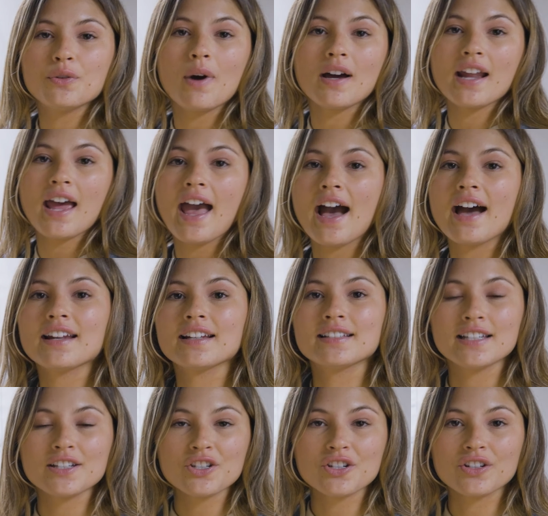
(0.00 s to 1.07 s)
you want to add
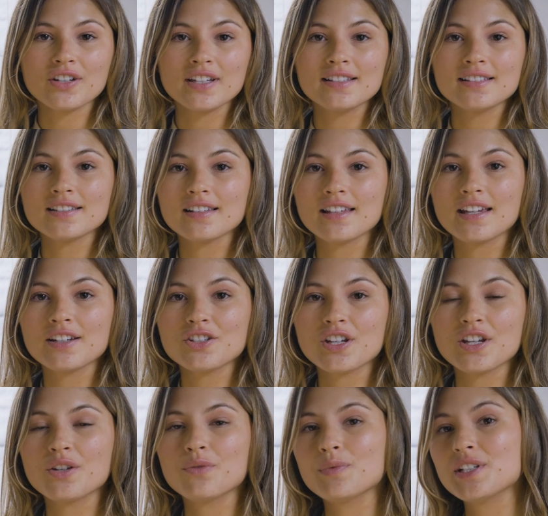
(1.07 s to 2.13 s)
additional
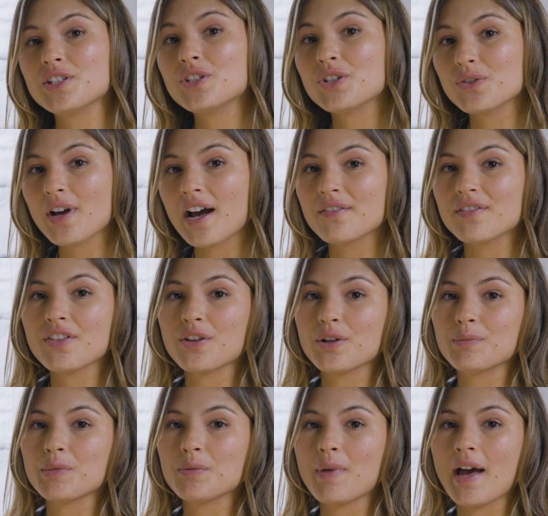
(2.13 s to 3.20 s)
insulation, we do have a
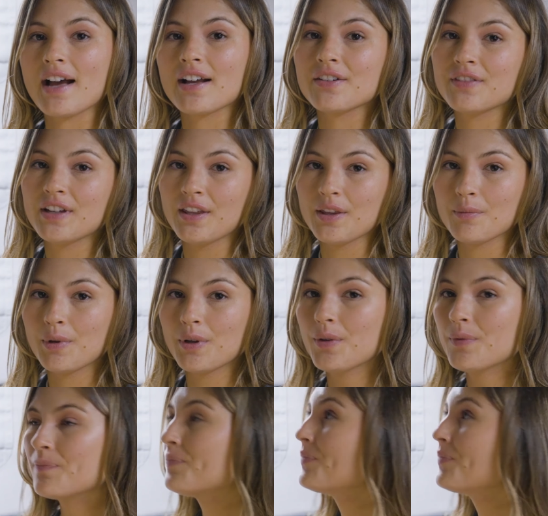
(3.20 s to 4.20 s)
thermal pack available.